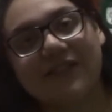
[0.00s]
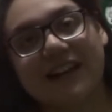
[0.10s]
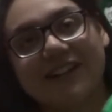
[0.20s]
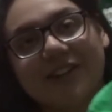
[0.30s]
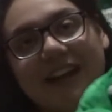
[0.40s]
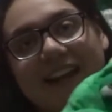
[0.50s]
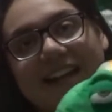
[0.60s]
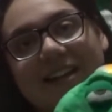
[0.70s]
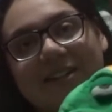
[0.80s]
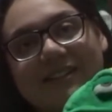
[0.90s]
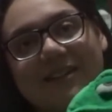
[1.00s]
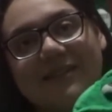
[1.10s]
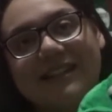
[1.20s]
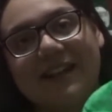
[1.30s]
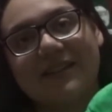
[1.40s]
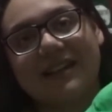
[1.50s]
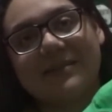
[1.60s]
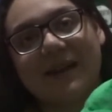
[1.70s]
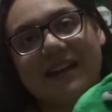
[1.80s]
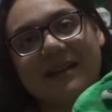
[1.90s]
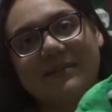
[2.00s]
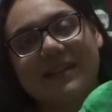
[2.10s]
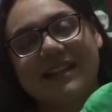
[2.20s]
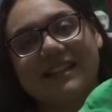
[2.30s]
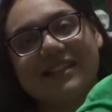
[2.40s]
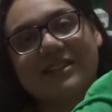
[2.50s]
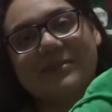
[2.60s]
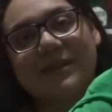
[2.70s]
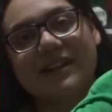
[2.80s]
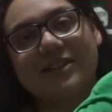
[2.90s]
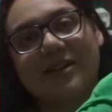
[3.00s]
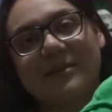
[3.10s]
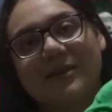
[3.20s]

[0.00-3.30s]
under $80, I would definitely buy him. He's super adorable.